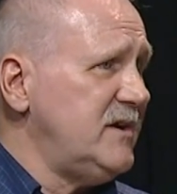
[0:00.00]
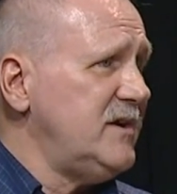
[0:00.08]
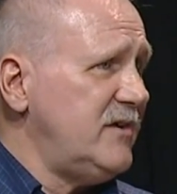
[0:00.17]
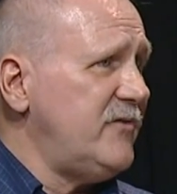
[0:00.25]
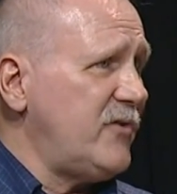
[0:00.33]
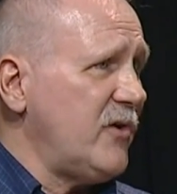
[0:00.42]

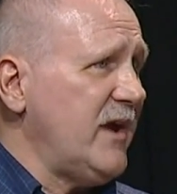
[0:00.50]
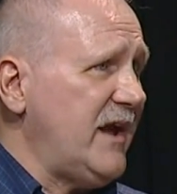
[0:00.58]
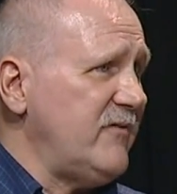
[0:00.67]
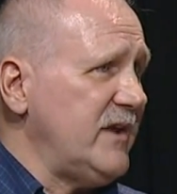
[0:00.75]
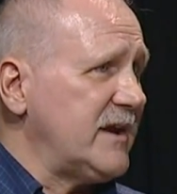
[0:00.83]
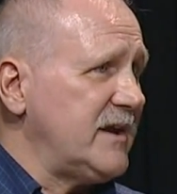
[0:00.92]
for
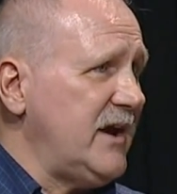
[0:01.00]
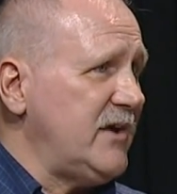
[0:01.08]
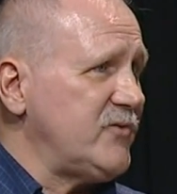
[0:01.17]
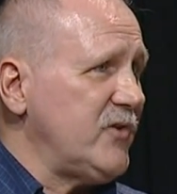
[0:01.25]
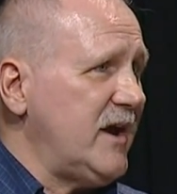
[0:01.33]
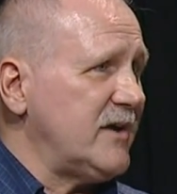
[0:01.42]
having a
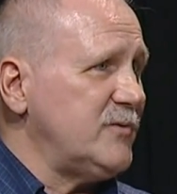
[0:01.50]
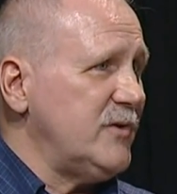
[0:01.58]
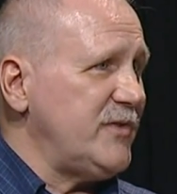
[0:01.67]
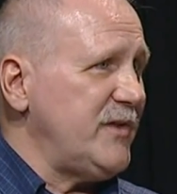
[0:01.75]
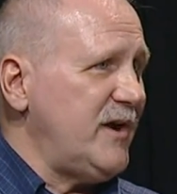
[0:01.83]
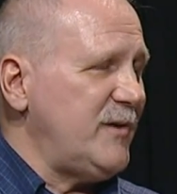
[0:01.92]
contract
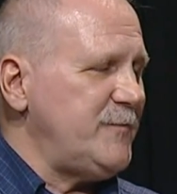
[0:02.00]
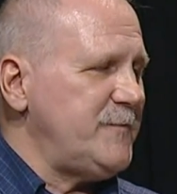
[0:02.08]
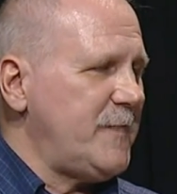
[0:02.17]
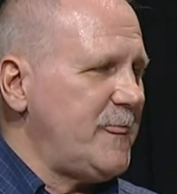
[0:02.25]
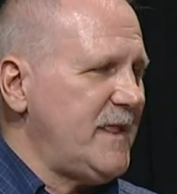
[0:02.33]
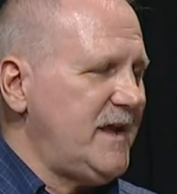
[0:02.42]
with them.
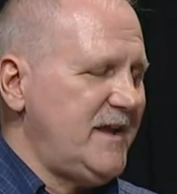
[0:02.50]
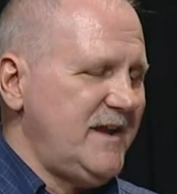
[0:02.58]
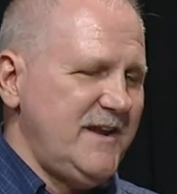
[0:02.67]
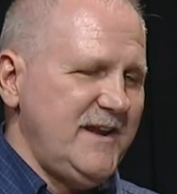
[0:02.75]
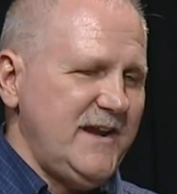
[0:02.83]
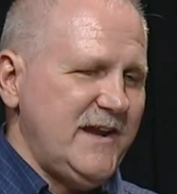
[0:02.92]

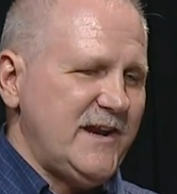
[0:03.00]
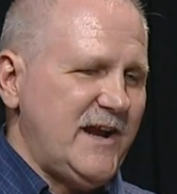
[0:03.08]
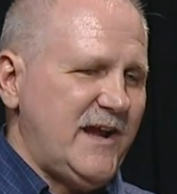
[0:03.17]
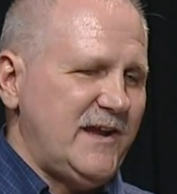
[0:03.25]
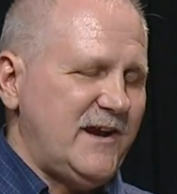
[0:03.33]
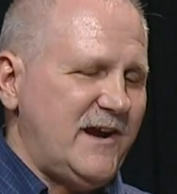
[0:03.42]
And
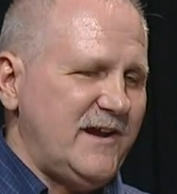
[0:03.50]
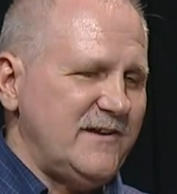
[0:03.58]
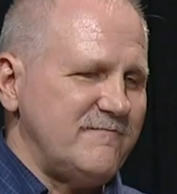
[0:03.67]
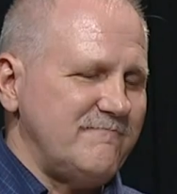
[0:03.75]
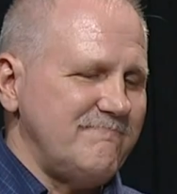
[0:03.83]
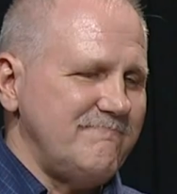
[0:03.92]
I
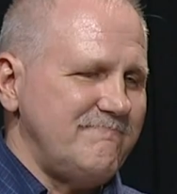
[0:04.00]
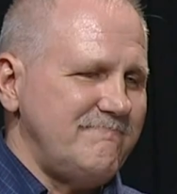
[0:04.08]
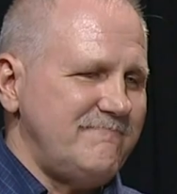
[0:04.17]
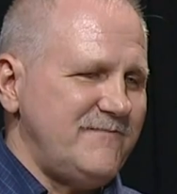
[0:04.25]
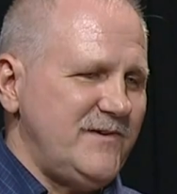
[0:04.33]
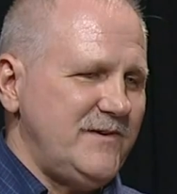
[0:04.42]

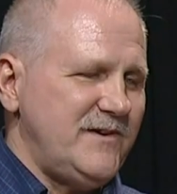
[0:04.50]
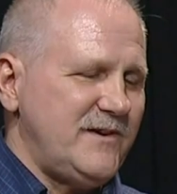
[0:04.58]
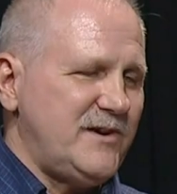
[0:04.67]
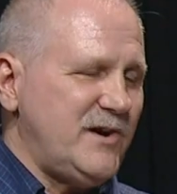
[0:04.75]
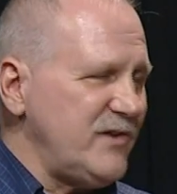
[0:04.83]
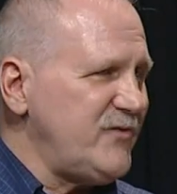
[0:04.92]

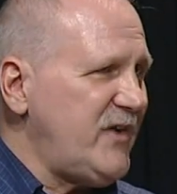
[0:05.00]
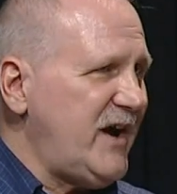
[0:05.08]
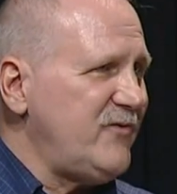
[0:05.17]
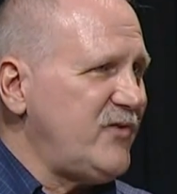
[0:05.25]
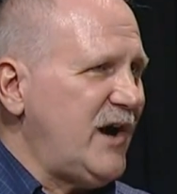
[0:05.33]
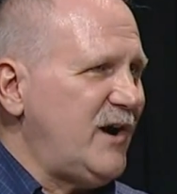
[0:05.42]
cut
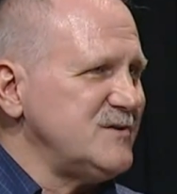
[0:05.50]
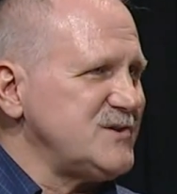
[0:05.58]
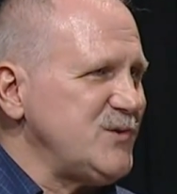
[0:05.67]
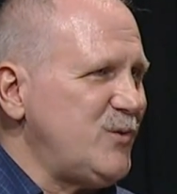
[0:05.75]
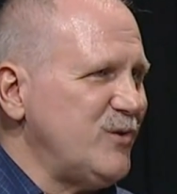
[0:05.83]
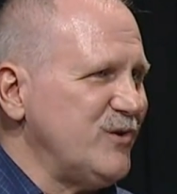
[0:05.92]

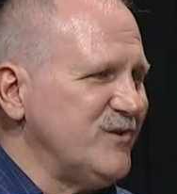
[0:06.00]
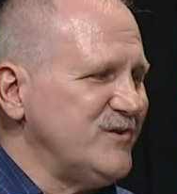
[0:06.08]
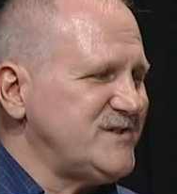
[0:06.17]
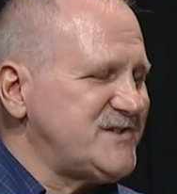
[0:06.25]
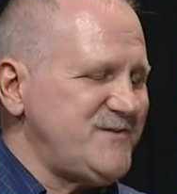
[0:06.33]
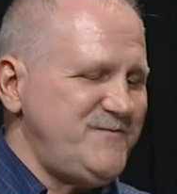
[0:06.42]
5,000
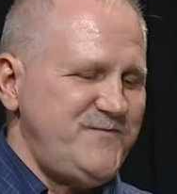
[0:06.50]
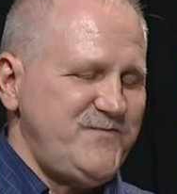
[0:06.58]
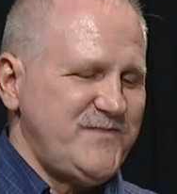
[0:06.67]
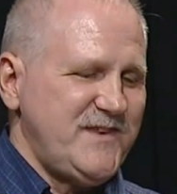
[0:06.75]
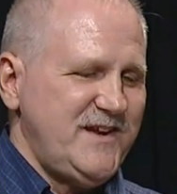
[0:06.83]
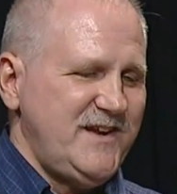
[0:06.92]
words,
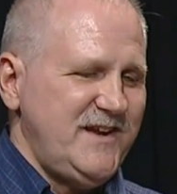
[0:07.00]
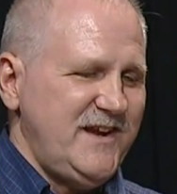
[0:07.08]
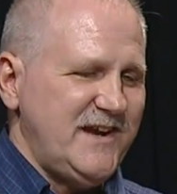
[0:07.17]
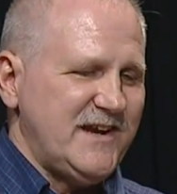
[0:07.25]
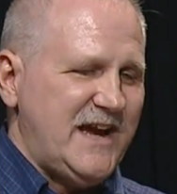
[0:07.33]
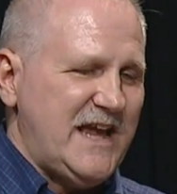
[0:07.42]

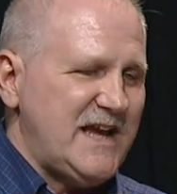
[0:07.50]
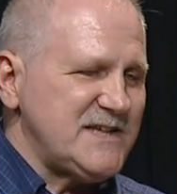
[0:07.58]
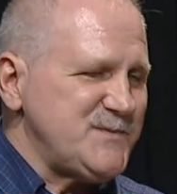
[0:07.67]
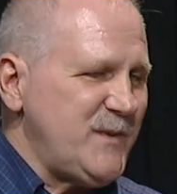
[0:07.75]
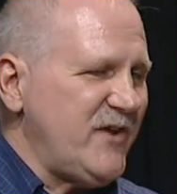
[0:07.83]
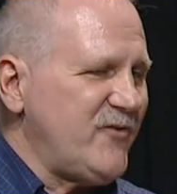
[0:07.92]
and I
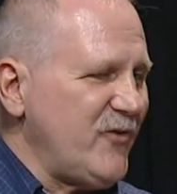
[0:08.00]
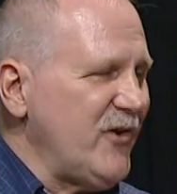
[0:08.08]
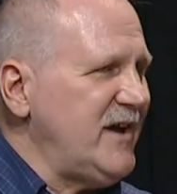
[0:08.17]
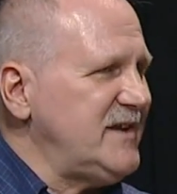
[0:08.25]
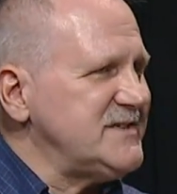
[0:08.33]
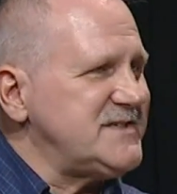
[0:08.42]
asked my
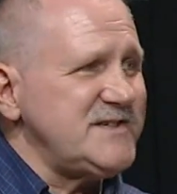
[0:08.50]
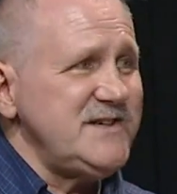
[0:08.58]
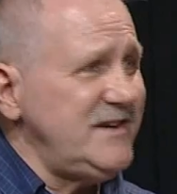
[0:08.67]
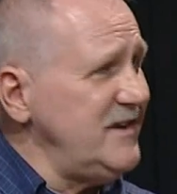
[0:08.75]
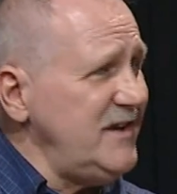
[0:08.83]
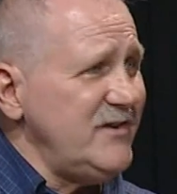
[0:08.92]
friends
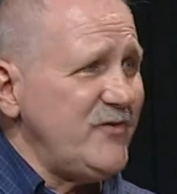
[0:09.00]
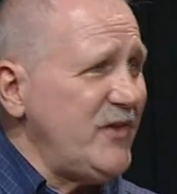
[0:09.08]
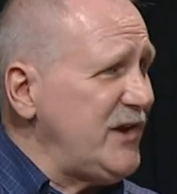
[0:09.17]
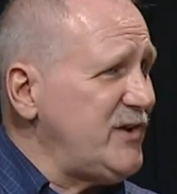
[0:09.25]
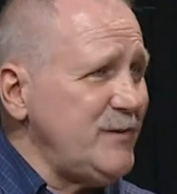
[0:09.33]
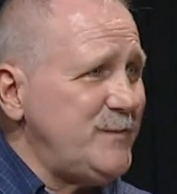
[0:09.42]
if
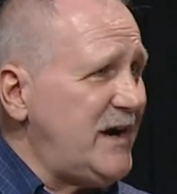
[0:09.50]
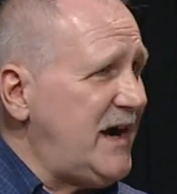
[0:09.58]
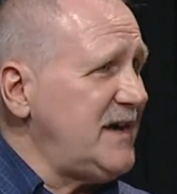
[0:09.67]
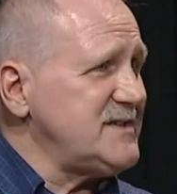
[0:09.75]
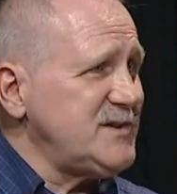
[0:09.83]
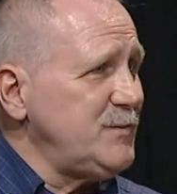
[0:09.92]
they could
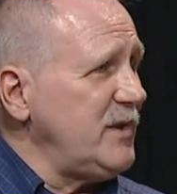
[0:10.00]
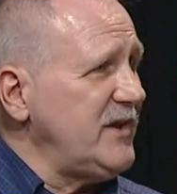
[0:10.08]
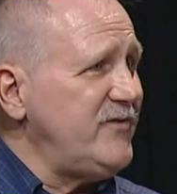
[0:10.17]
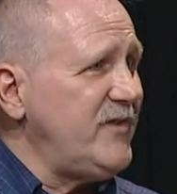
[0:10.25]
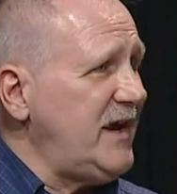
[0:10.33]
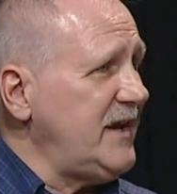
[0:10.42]
possibly
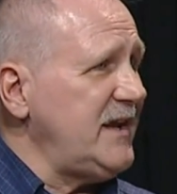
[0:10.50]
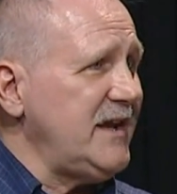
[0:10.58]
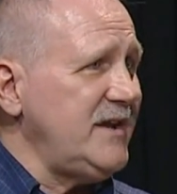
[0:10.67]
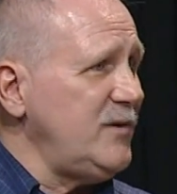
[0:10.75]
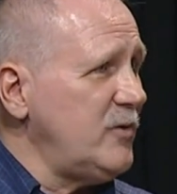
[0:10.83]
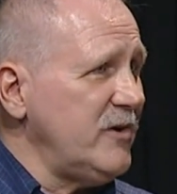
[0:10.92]
find
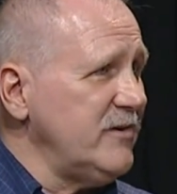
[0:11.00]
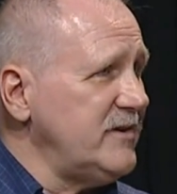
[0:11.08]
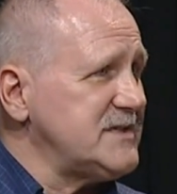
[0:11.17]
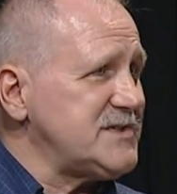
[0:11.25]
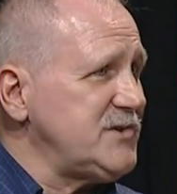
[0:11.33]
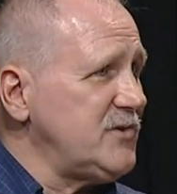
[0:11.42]
anywhere in
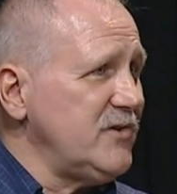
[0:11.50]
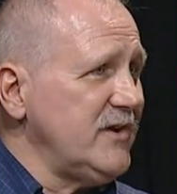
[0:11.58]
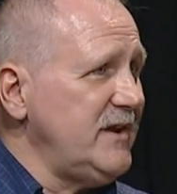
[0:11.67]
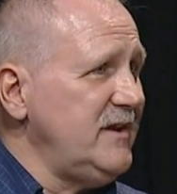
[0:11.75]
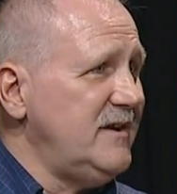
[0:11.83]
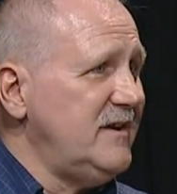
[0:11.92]
the
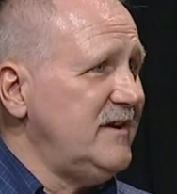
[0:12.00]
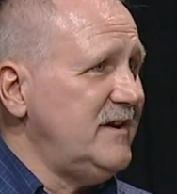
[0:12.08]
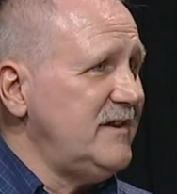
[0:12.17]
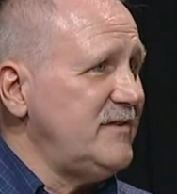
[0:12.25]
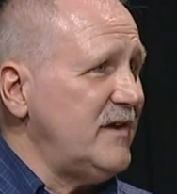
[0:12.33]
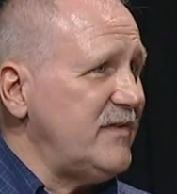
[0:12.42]
story
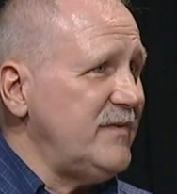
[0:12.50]
that